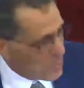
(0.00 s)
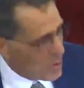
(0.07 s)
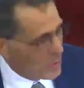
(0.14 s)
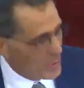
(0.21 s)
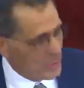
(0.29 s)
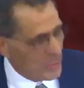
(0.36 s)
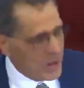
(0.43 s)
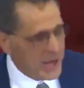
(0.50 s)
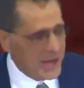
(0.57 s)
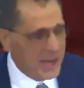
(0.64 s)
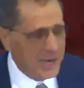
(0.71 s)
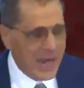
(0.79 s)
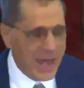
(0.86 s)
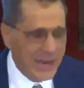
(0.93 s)
where we
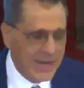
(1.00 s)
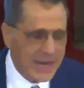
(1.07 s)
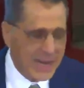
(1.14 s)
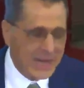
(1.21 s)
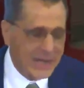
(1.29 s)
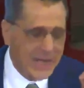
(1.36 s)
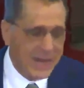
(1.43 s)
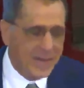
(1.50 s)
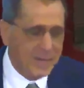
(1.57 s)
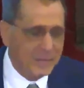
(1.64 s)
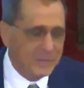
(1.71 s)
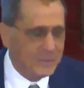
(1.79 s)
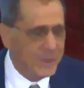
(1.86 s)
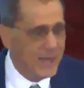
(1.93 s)
read that He
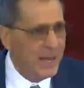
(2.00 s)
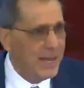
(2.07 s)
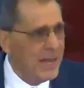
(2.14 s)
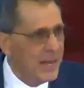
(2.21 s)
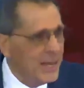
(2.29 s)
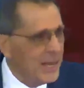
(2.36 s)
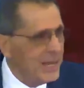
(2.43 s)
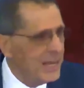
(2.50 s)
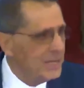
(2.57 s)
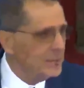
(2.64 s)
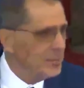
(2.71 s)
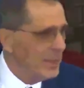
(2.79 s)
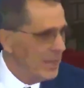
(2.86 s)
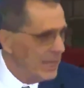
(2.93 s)
gives
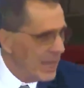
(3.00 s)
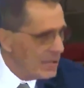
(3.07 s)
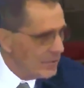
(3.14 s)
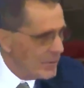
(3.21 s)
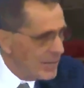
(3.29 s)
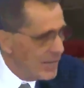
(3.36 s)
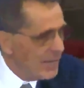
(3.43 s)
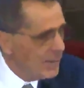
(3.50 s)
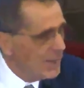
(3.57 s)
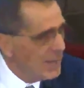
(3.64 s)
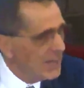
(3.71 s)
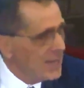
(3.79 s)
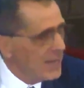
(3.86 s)
His beloved